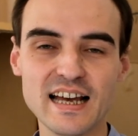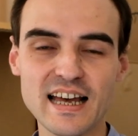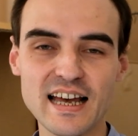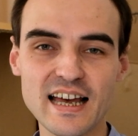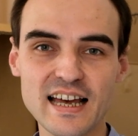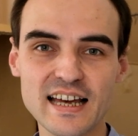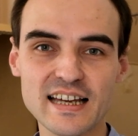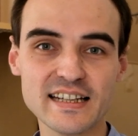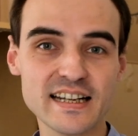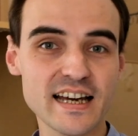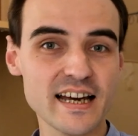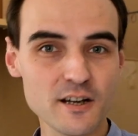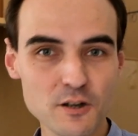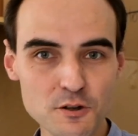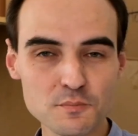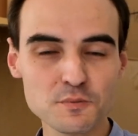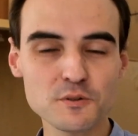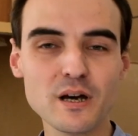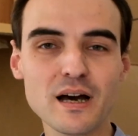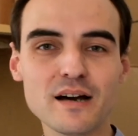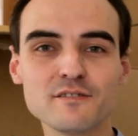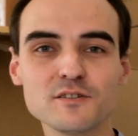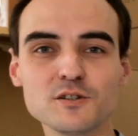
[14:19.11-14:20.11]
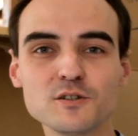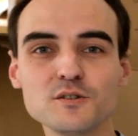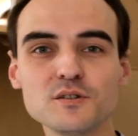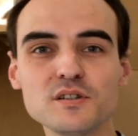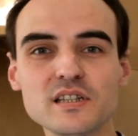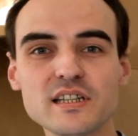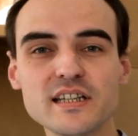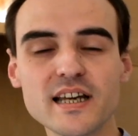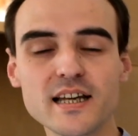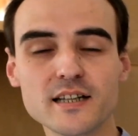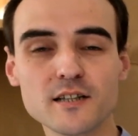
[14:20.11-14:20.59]
and I hope you have a
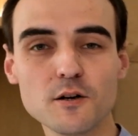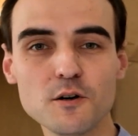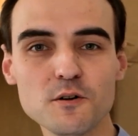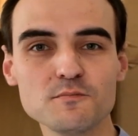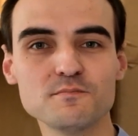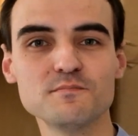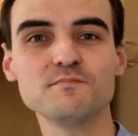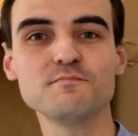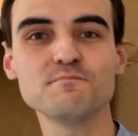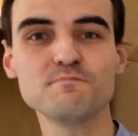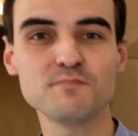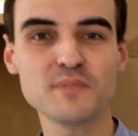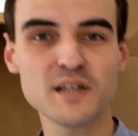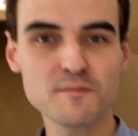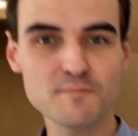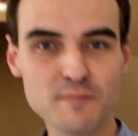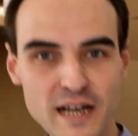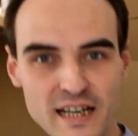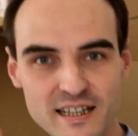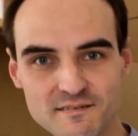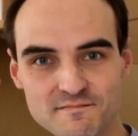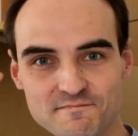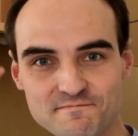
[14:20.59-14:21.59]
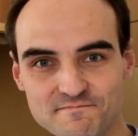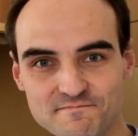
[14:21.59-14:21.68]
good tea at home. Bye bye.